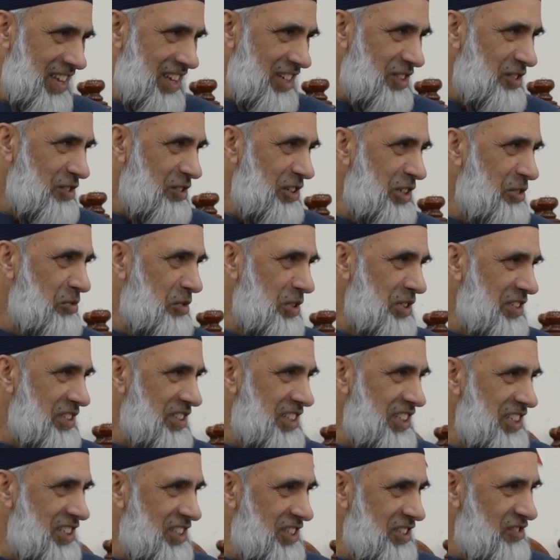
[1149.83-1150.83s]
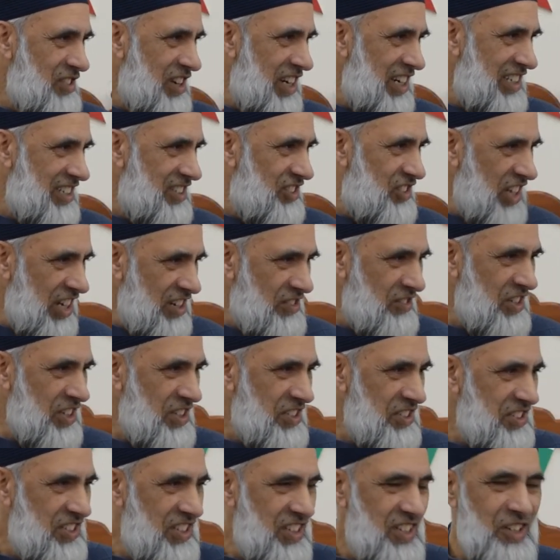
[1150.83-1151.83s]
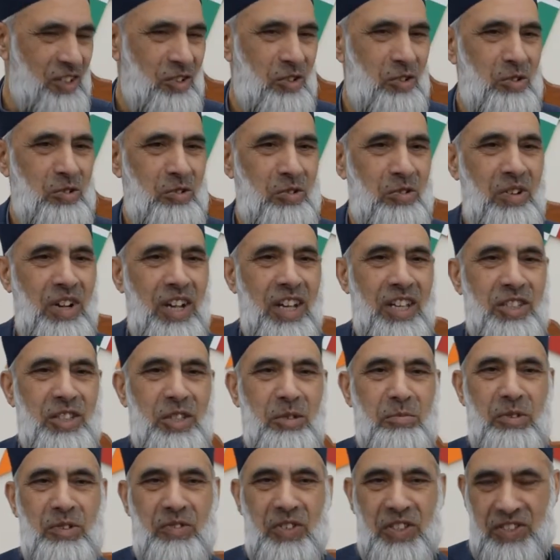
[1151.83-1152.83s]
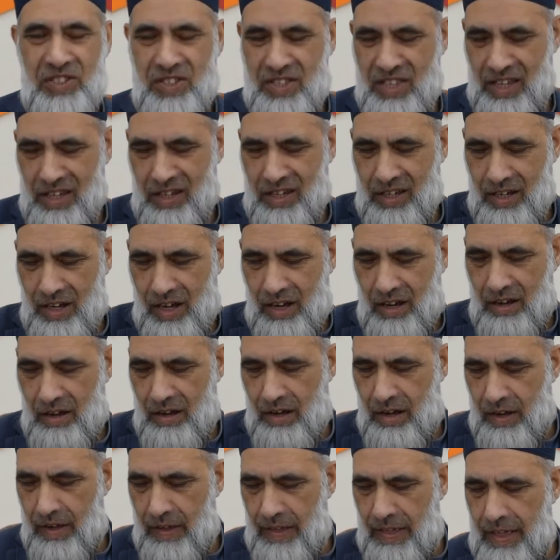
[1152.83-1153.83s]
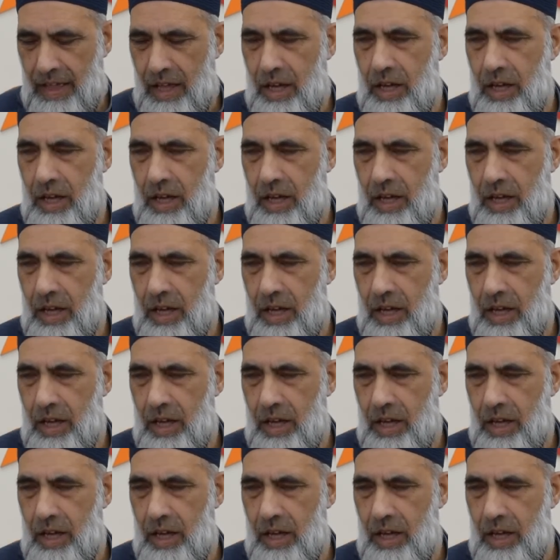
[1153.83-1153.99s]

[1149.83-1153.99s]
So it wasn't these great generals, you know, who some of us think are.